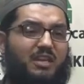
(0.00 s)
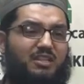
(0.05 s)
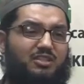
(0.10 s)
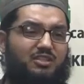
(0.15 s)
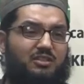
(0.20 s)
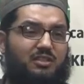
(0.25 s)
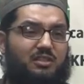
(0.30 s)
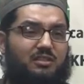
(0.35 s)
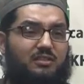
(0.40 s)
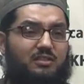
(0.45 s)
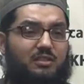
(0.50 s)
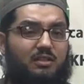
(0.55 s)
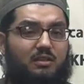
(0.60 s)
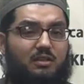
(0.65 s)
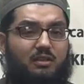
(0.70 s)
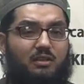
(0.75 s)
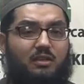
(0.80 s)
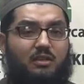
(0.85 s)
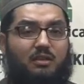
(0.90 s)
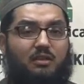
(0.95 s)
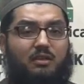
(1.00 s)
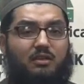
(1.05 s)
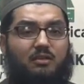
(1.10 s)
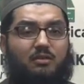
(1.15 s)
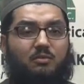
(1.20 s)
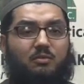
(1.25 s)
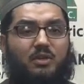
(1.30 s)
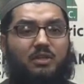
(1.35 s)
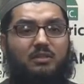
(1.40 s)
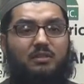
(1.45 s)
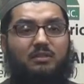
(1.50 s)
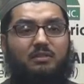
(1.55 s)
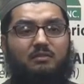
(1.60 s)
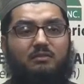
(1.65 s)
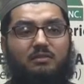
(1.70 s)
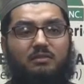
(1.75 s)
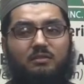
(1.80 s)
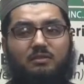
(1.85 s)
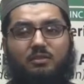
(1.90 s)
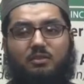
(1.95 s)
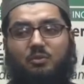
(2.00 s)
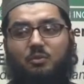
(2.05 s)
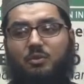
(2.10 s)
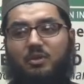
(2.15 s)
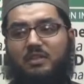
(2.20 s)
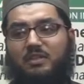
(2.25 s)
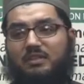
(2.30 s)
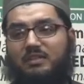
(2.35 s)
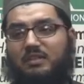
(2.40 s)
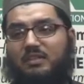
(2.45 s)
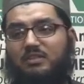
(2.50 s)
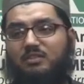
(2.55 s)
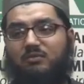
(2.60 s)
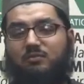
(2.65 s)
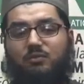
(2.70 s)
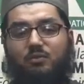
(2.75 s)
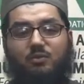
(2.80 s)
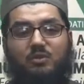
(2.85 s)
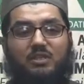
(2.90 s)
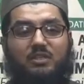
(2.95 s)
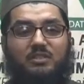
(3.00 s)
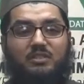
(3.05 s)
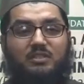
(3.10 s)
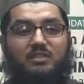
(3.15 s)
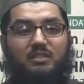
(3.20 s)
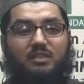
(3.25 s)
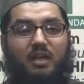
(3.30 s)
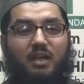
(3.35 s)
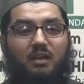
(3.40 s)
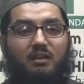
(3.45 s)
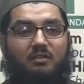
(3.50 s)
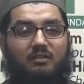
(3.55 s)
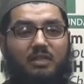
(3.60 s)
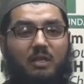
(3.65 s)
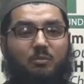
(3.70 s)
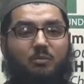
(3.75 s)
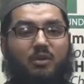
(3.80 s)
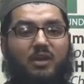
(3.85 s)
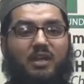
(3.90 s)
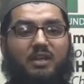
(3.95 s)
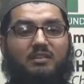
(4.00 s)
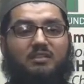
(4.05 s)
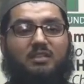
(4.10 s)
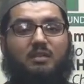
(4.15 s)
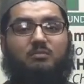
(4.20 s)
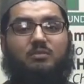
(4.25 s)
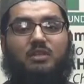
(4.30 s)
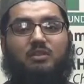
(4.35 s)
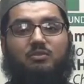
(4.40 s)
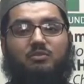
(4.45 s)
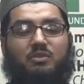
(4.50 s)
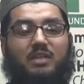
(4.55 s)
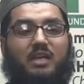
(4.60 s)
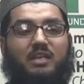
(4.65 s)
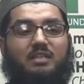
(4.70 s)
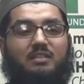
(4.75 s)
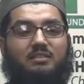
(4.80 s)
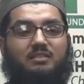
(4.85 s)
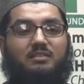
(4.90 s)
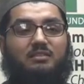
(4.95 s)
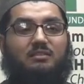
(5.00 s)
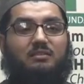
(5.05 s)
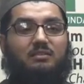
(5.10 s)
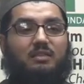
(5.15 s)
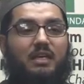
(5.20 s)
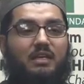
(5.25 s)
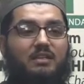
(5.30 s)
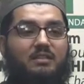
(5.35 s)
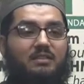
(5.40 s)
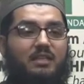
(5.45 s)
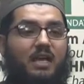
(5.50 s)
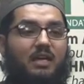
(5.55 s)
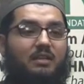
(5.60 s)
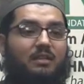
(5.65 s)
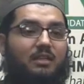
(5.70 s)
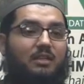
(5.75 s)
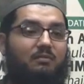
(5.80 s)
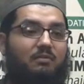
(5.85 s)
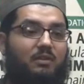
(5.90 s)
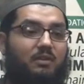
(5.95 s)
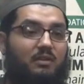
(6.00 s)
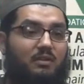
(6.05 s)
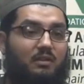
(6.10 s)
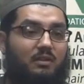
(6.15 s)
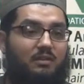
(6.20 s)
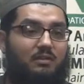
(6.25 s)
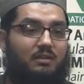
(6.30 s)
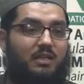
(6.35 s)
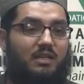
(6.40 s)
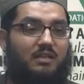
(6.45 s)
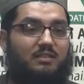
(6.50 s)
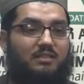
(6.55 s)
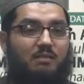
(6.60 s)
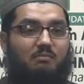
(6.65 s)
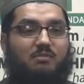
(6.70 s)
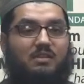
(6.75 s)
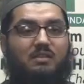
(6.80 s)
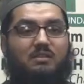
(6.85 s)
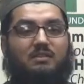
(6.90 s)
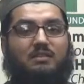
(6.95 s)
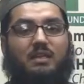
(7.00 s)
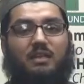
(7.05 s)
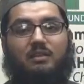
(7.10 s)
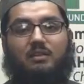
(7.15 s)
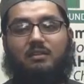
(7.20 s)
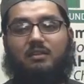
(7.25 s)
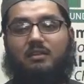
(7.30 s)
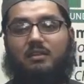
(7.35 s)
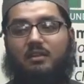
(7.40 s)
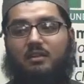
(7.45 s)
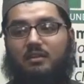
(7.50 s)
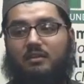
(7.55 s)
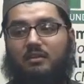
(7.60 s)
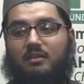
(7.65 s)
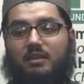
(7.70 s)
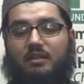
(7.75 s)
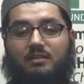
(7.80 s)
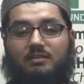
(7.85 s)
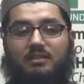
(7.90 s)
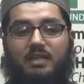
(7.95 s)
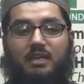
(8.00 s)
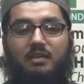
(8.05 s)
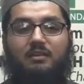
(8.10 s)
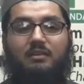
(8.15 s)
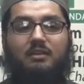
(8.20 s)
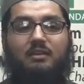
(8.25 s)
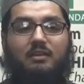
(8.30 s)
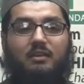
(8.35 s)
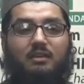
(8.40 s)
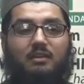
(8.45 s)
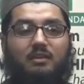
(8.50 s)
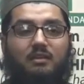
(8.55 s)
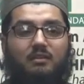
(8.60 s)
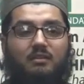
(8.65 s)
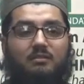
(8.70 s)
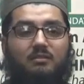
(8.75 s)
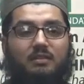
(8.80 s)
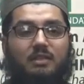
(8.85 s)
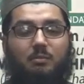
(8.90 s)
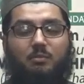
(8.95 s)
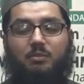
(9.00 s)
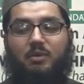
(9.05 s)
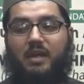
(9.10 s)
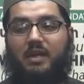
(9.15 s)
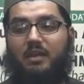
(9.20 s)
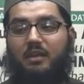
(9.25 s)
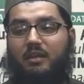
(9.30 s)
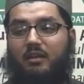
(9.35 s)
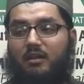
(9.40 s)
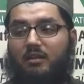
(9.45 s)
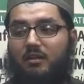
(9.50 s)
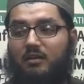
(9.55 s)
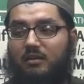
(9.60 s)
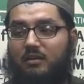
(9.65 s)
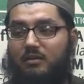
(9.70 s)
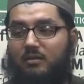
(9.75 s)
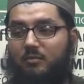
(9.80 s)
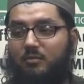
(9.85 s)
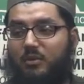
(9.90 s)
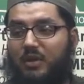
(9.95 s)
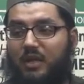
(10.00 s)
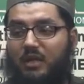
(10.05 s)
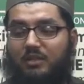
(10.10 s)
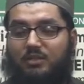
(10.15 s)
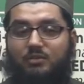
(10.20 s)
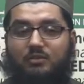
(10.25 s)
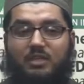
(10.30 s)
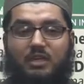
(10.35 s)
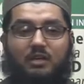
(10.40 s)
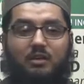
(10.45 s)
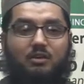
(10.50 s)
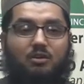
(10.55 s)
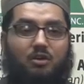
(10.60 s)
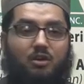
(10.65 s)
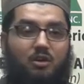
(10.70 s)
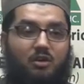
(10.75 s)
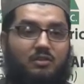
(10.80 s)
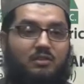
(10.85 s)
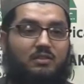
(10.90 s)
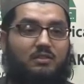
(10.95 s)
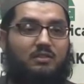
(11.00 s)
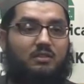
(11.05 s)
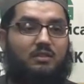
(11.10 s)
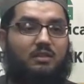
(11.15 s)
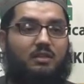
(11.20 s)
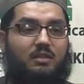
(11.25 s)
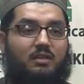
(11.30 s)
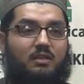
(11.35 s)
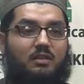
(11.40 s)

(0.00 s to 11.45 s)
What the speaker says: hatred, with, you know, what these foolish, they're praying something to that is not living, that is something dead. They're praying to their cross.